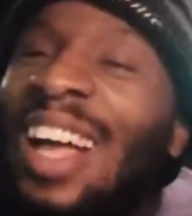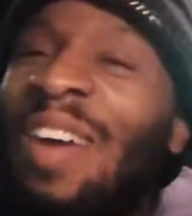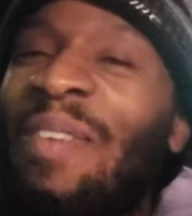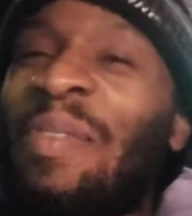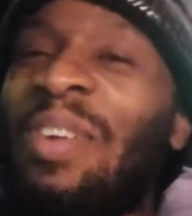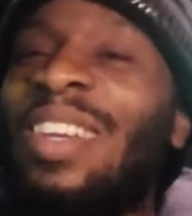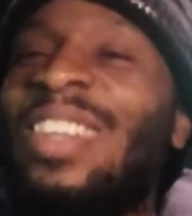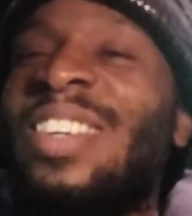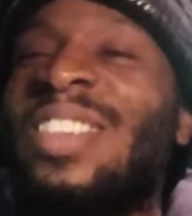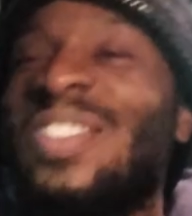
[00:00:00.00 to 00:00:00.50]
I'm
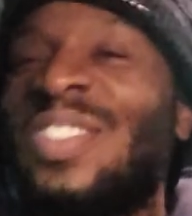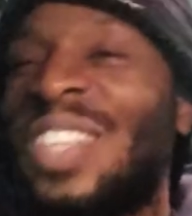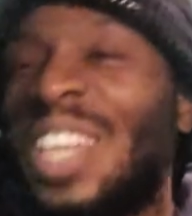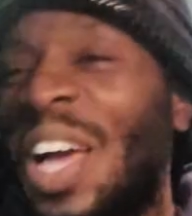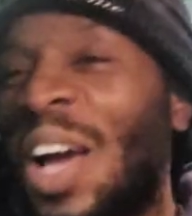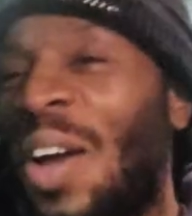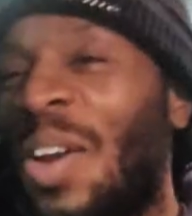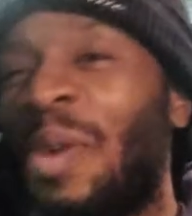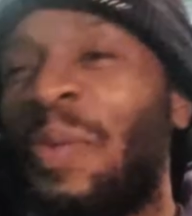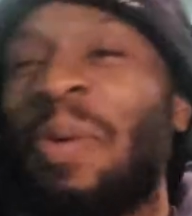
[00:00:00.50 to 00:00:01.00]
a little
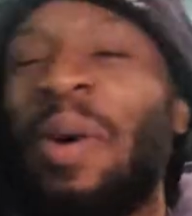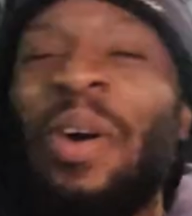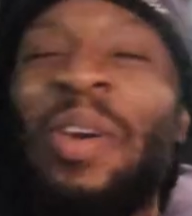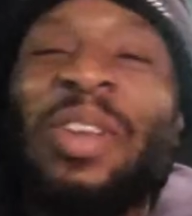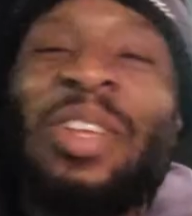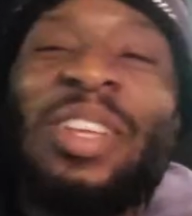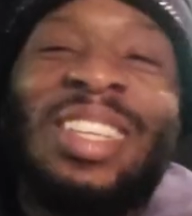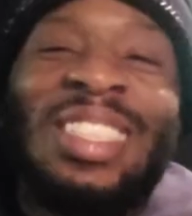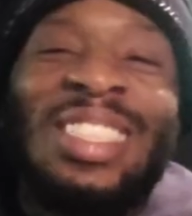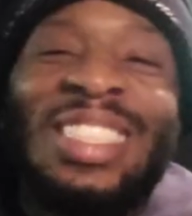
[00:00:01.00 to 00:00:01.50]
down about
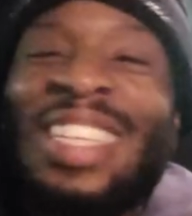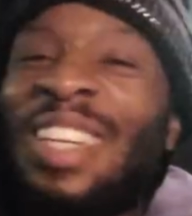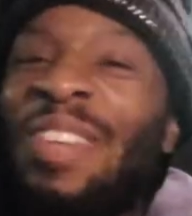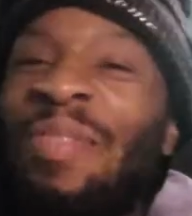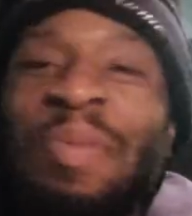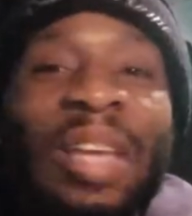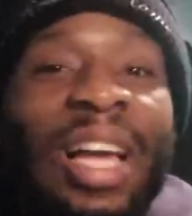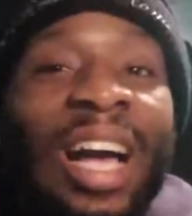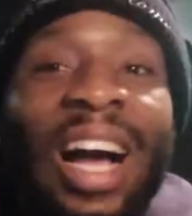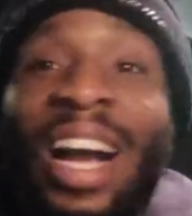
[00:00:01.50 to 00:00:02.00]
it. it. It'll
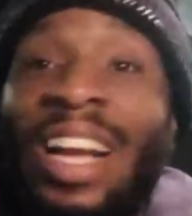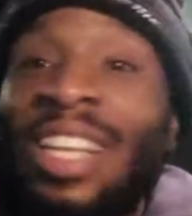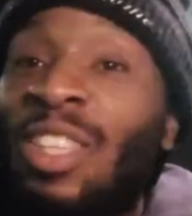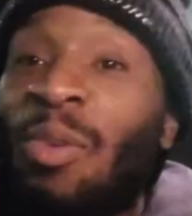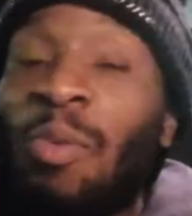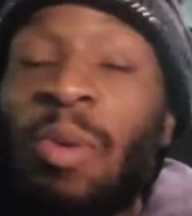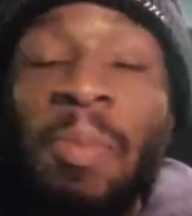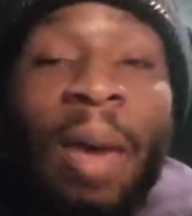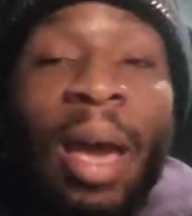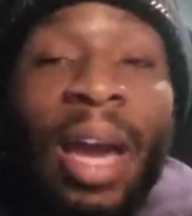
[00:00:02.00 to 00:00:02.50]
be all right though.
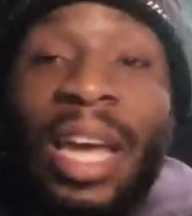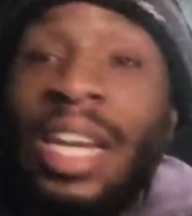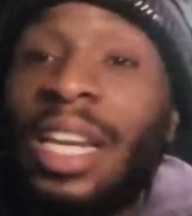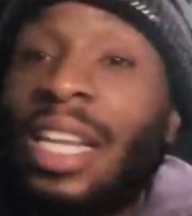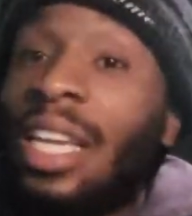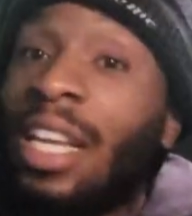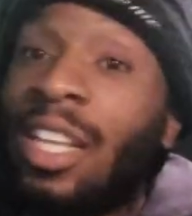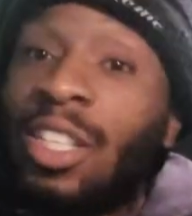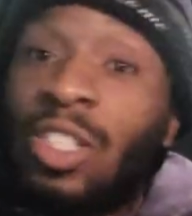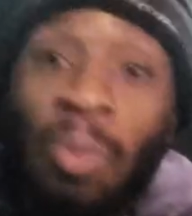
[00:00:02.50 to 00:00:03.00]
We back at it
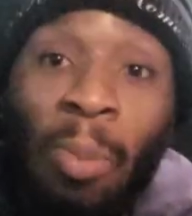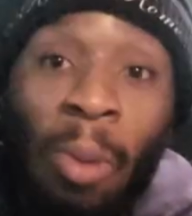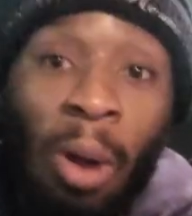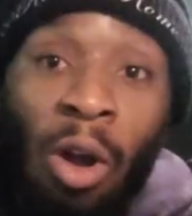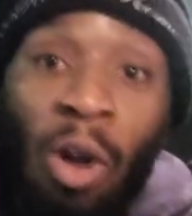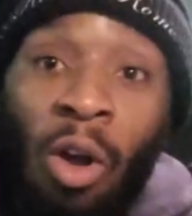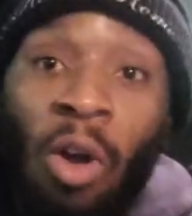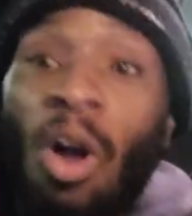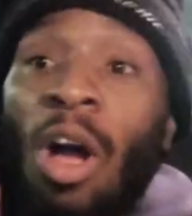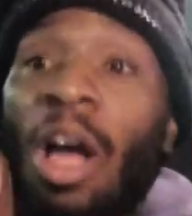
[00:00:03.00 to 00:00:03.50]
again
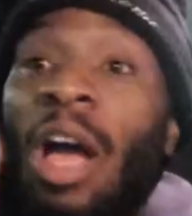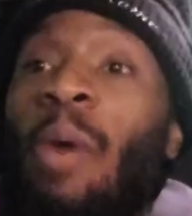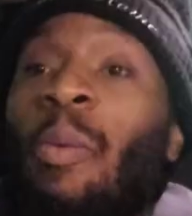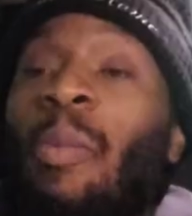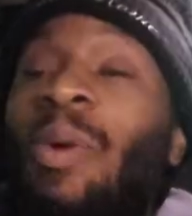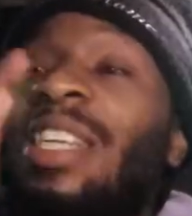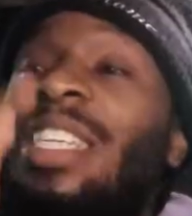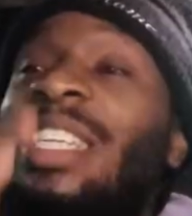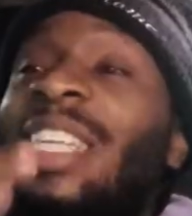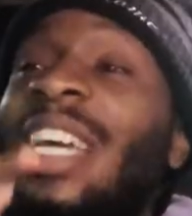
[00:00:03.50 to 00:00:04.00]
tomorrow.
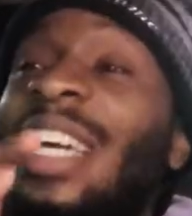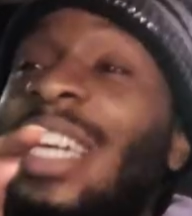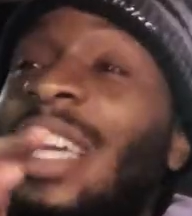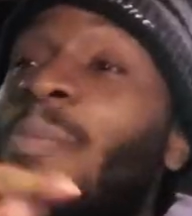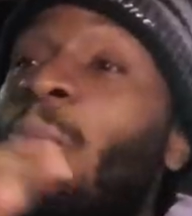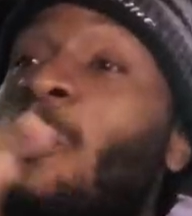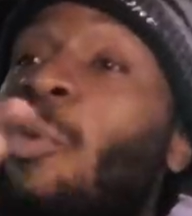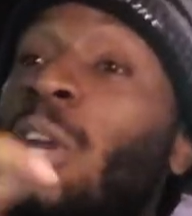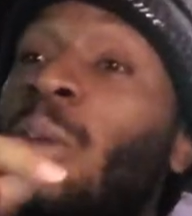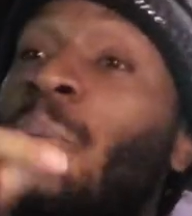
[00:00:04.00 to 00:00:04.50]
We did
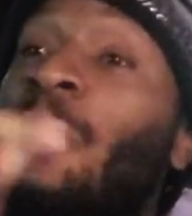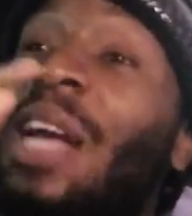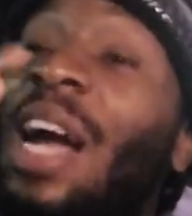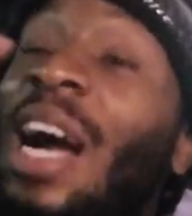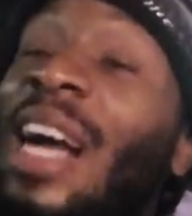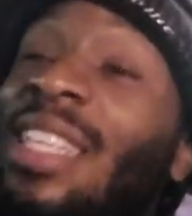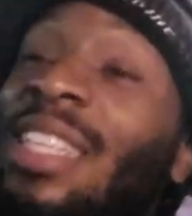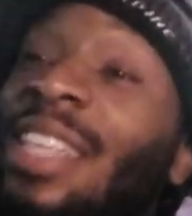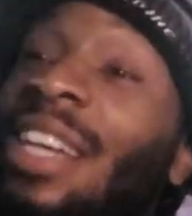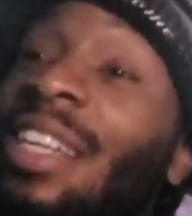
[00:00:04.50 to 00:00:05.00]
get more than we got